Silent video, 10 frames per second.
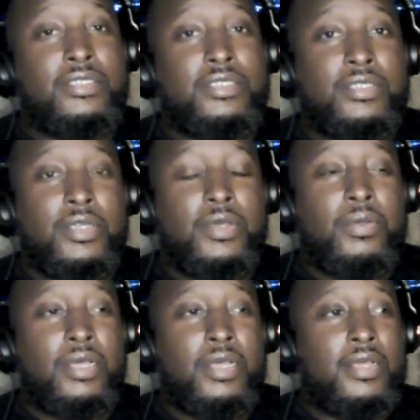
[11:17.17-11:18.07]
You
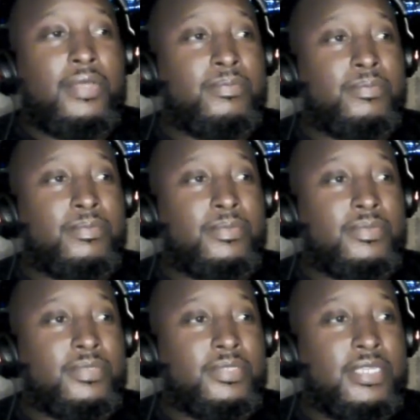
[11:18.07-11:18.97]
know, um,
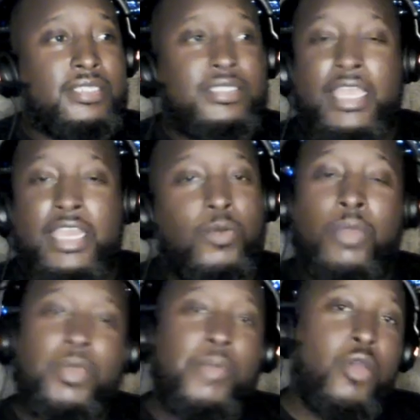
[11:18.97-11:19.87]
she didn't say didn't
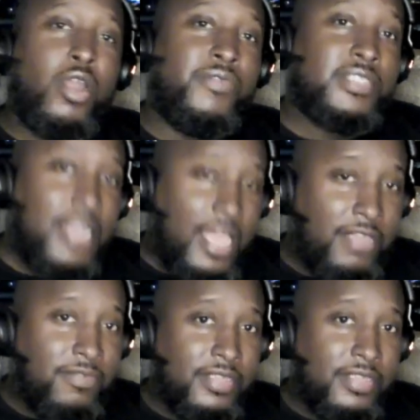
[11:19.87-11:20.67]
want to be a part of his life.